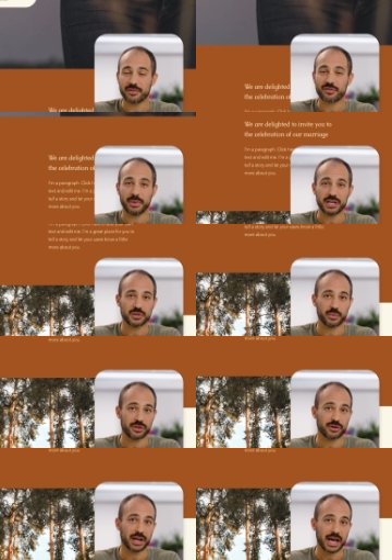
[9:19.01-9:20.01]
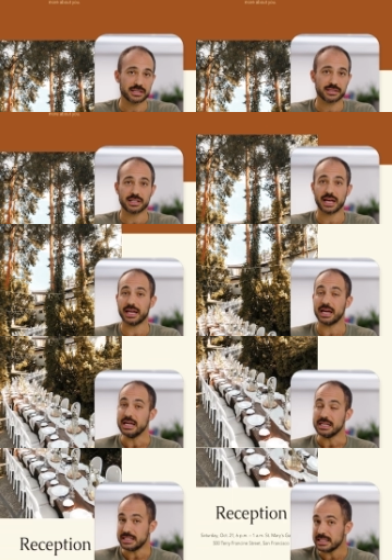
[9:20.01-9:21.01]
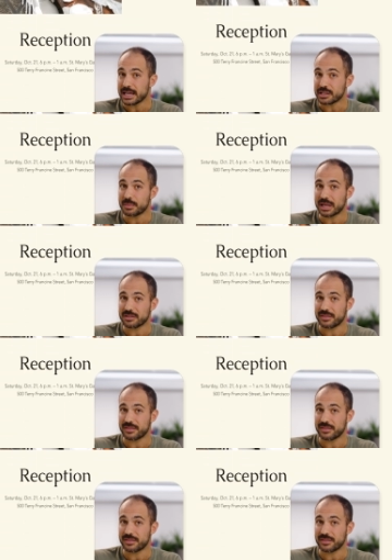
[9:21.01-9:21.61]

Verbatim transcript: information with your guests, like details about the